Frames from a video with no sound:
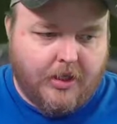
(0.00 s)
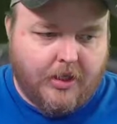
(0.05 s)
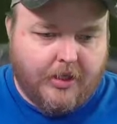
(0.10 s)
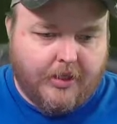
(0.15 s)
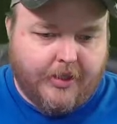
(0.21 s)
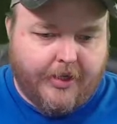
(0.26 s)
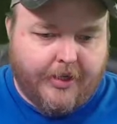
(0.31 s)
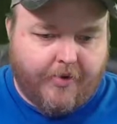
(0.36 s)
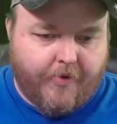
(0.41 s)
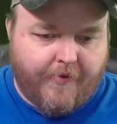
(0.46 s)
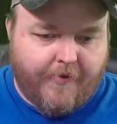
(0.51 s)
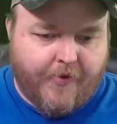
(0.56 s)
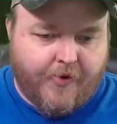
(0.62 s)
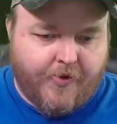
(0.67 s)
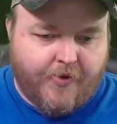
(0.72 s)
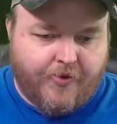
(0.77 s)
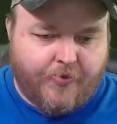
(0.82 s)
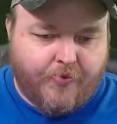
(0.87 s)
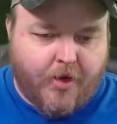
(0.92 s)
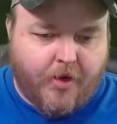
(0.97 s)
Got our
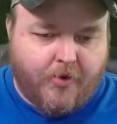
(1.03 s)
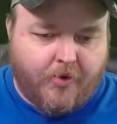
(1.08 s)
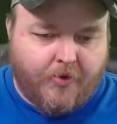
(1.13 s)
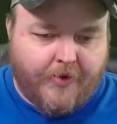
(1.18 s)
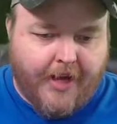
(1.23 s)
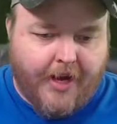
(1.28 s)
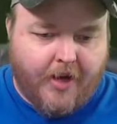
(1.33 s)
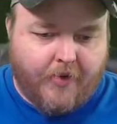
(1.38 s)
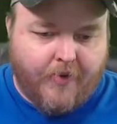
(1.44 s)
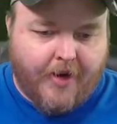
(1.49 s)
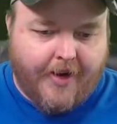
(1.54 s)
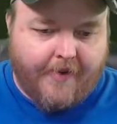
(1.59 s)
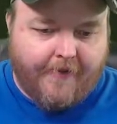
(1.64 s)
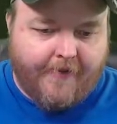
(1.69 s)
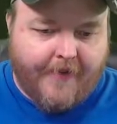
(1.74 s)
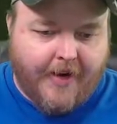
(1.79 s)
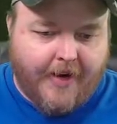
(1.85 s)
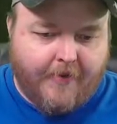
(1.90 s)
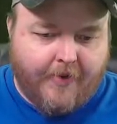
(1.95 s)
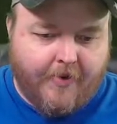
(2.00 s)
first throttle down right at
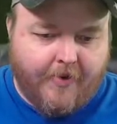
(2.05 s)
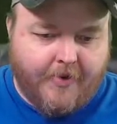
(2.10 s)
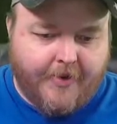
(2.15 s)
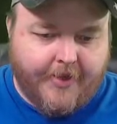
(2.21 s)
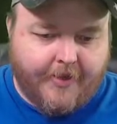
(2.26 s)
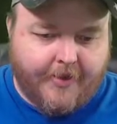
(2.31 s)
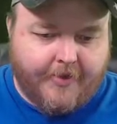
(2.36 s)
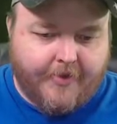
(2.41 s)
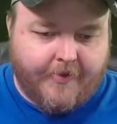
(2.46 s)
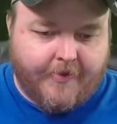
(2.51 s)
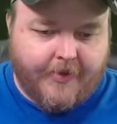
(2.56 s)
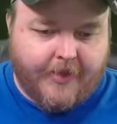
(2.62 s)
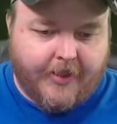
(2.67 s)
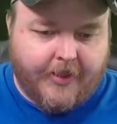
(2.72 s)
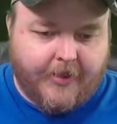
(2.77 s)
500 delta V.